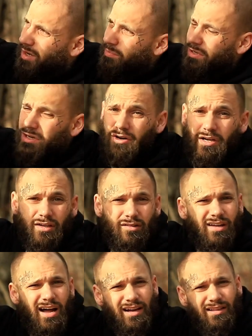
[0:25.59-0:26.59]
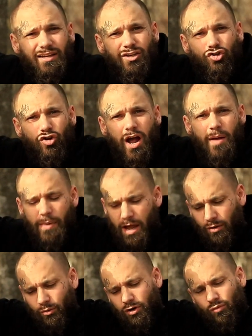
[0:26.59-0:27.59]
up here, it's kind of like a dry
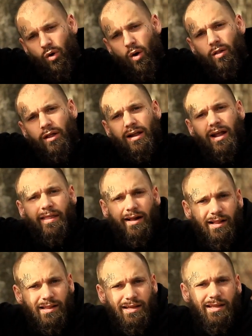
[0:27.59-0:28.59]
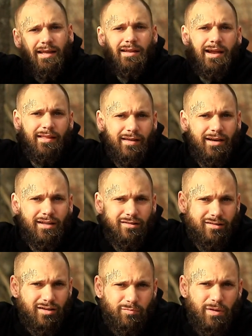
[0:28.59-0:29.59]
bag where you roll it and then click it, and then
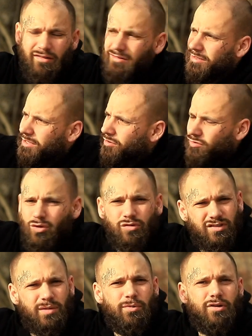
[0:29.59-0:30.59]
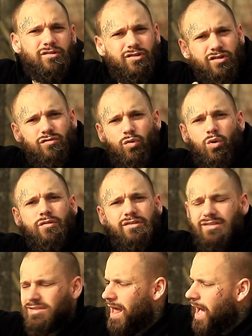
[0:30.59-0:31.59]
it's basically, there's no zippers, it just rolls
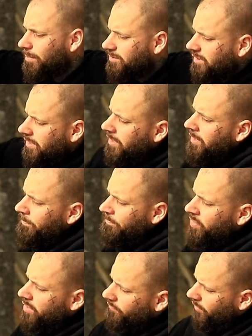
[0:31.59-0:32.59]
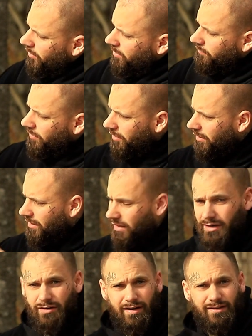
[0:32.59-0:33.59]
and snaps. Very, very
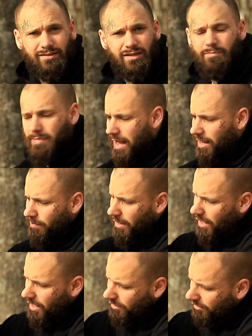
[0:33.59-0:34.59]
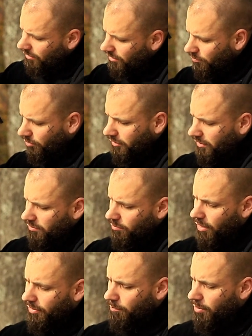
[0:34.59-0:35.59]
interesting backpack, complete
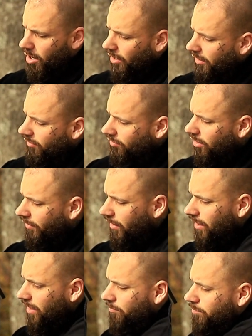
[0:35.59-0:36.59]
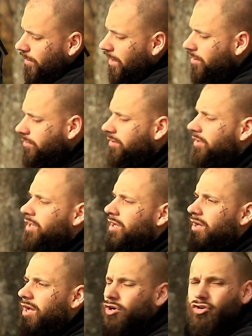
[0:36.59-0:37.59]
with pockets on the hip belt.
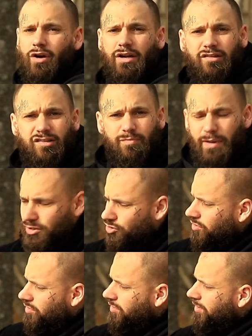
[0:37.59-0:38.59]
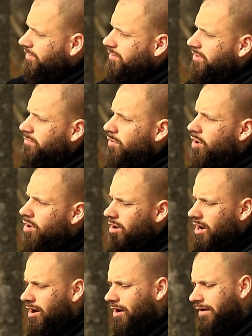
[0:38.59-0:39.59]
A great suspension system, all
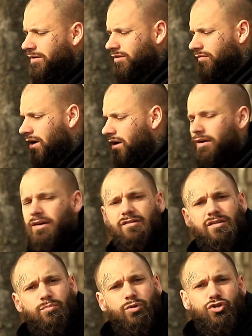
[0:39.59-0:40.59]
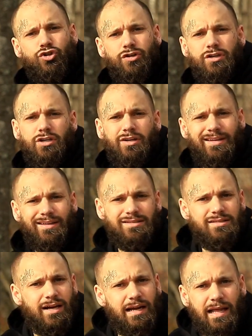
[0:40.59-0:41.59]
kinds of areas to put your gear
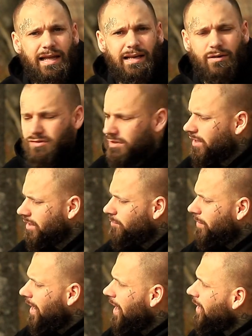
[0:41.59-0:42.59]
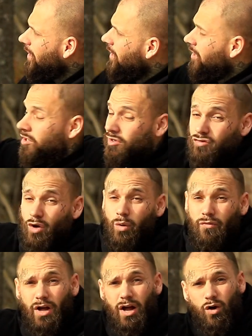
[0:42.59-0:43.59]
inside and outside of the pack. So
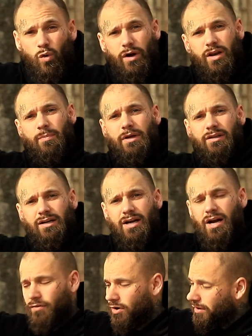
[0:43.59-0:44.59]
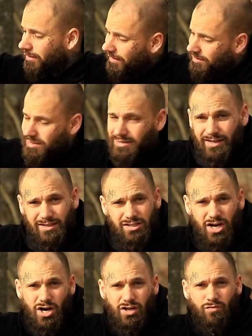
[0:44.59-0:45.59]
we've got quite a bit to cover. Let's just get
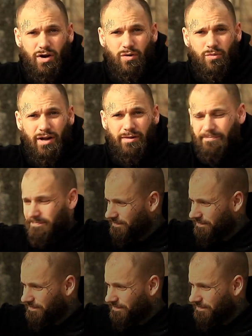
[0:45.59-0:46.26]
started right away.